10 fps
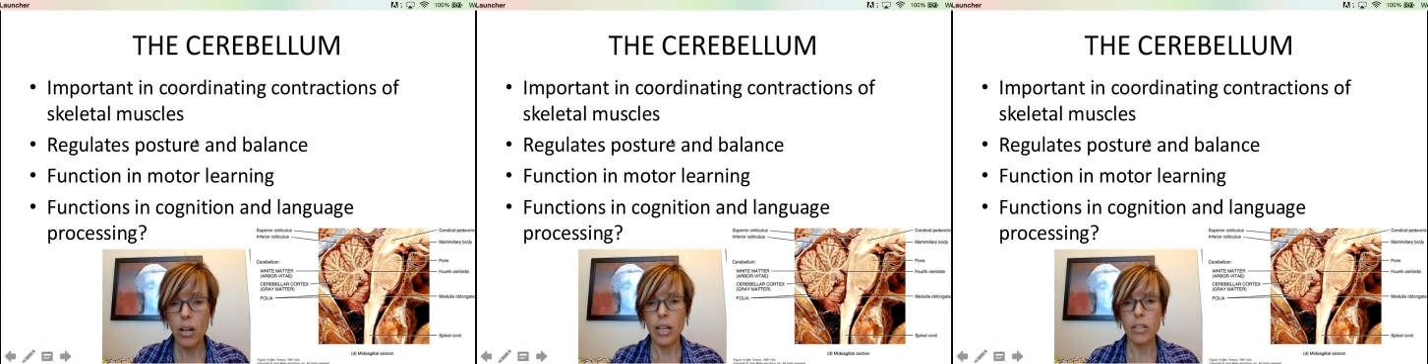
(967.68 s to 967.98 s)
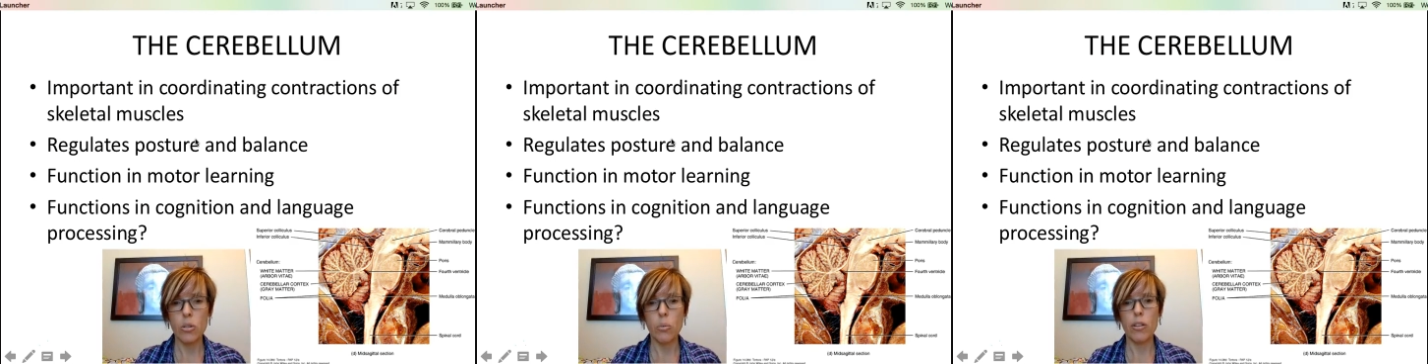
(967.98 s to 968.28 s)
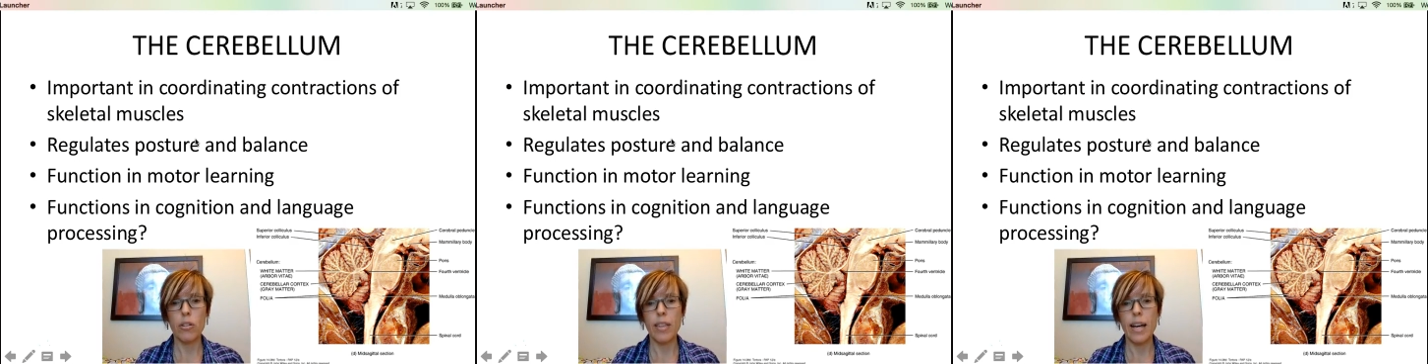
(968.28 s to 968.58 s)
Okay, so
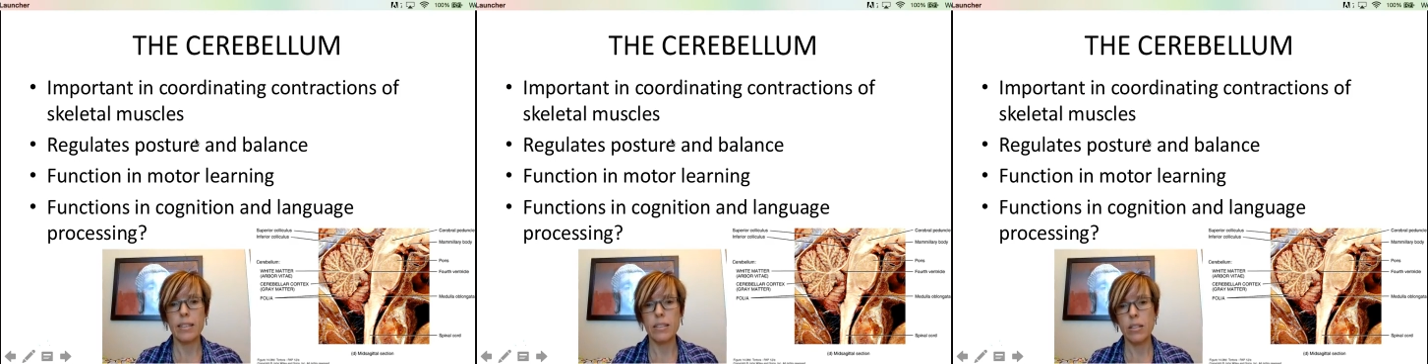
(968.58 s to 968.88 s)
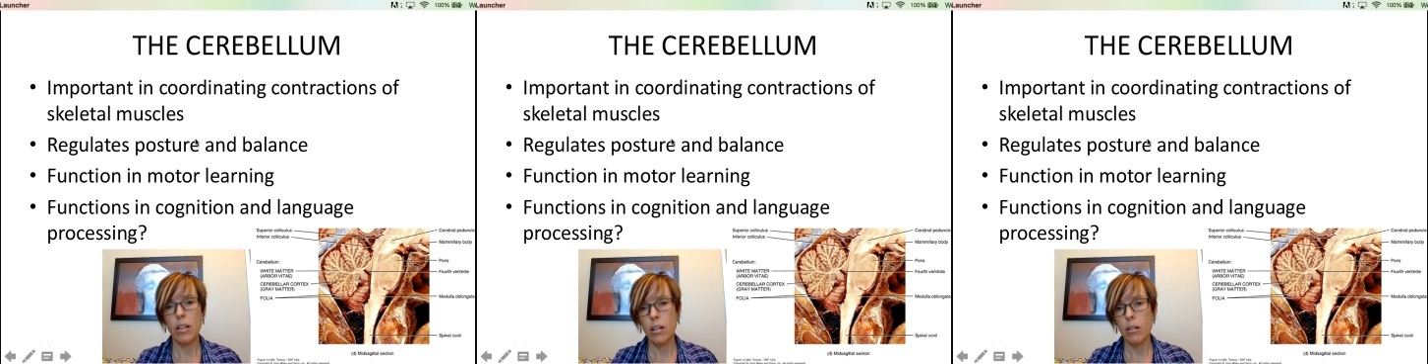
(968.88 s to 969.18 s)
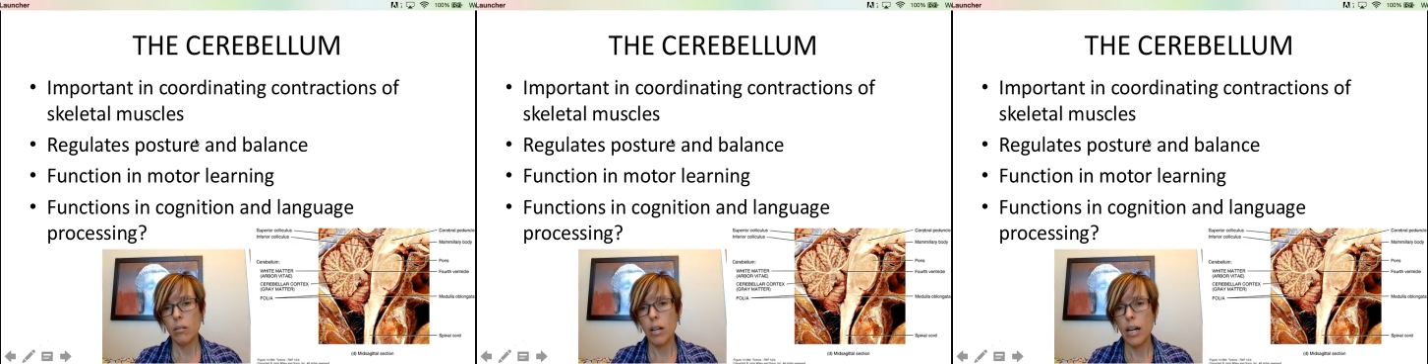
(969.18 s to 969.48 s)
whether that's
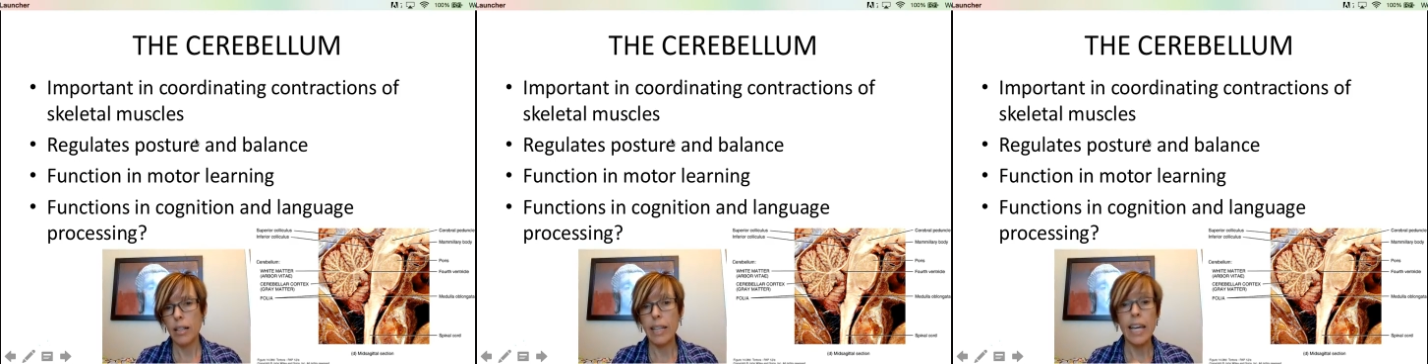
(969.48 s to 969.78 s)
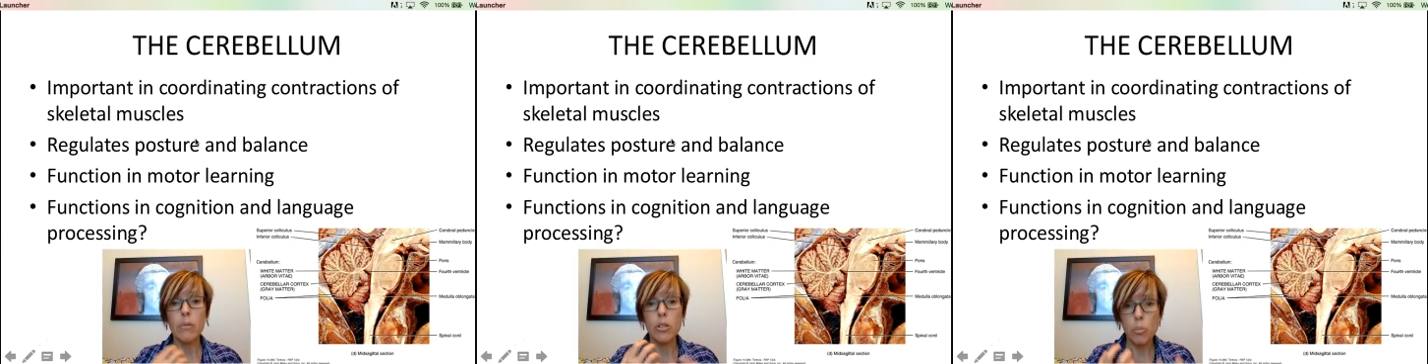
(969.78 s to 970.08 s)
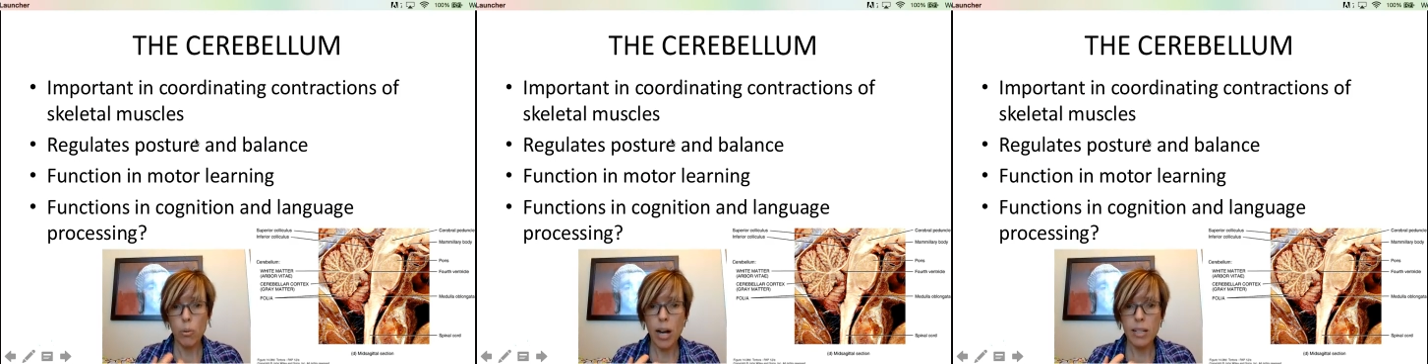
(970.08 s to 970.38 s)

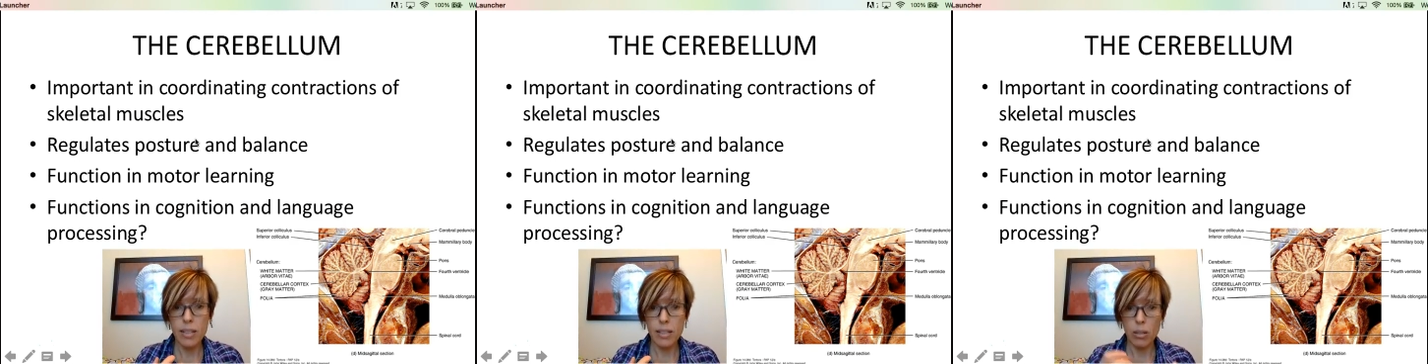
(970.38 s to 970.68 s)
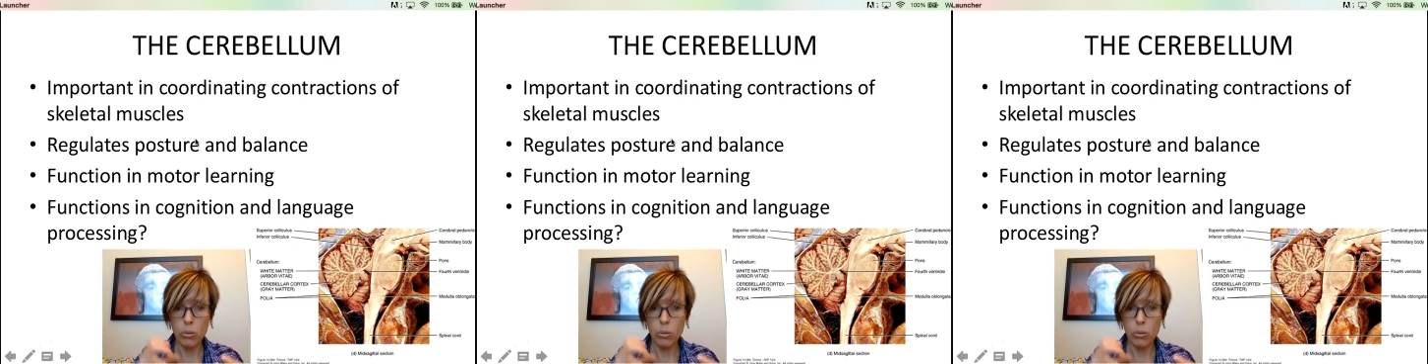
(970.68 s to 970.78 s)
language processing,